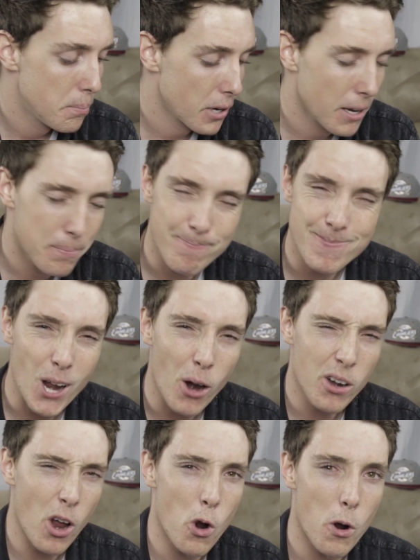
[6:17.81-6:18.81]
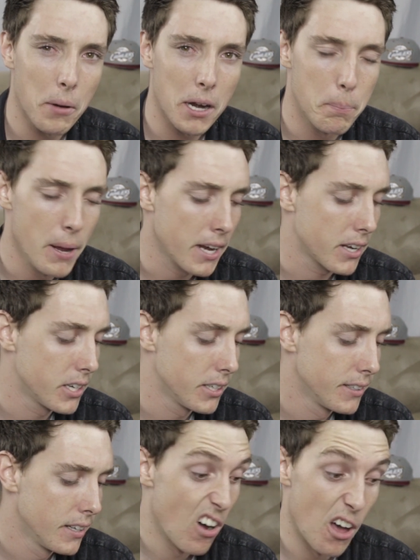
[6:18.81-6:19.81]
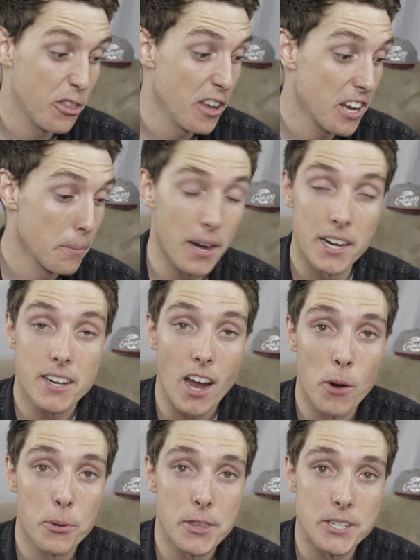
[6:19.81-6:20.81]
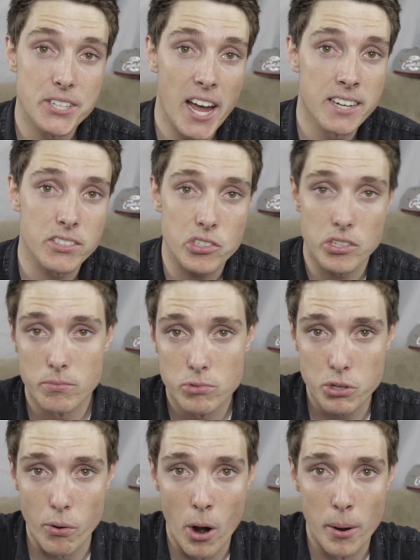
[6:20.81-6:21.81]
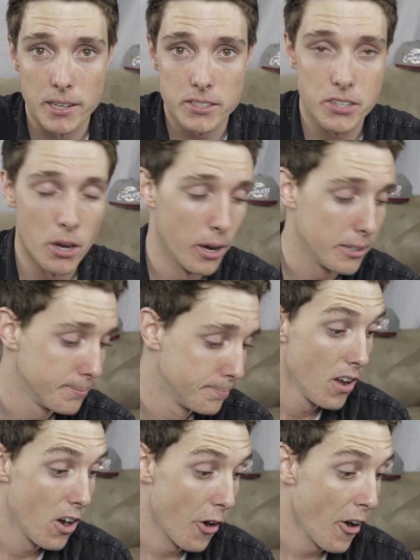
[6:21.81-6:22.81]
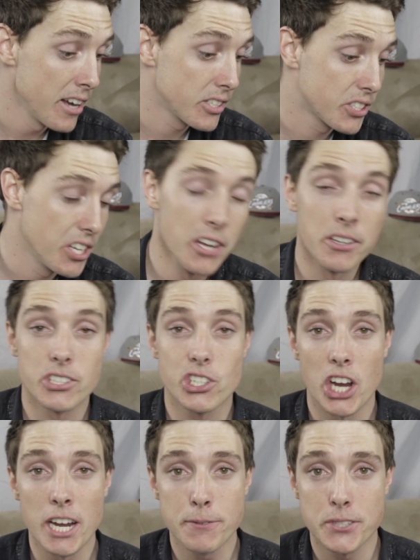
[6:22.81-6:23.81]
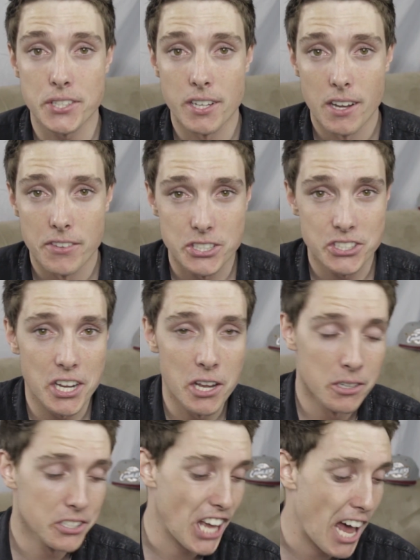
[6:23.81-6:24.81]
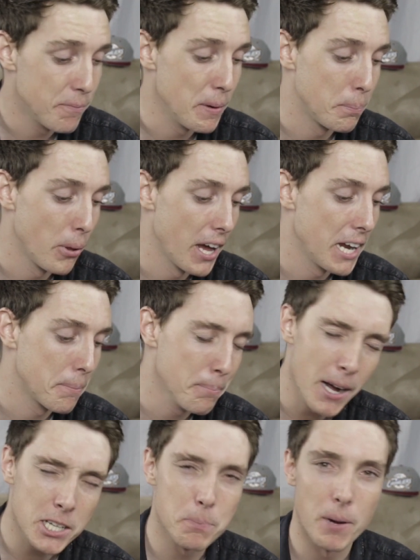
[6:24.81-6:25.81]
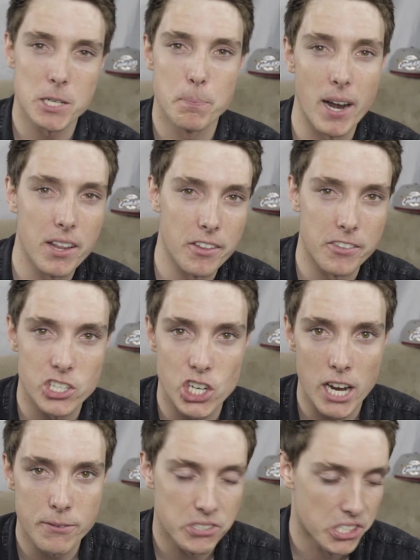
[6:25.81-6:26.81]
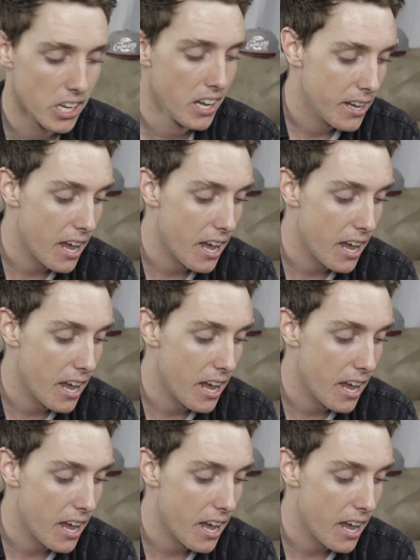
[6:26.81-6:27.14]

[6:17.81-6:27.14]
But I don't know who I'm going to pick. I think I'm going to go with the Saints. Screw it, let's do it. All right, Steelers, Chiefs. The Steelers have been playing much, much better than the Chiefs.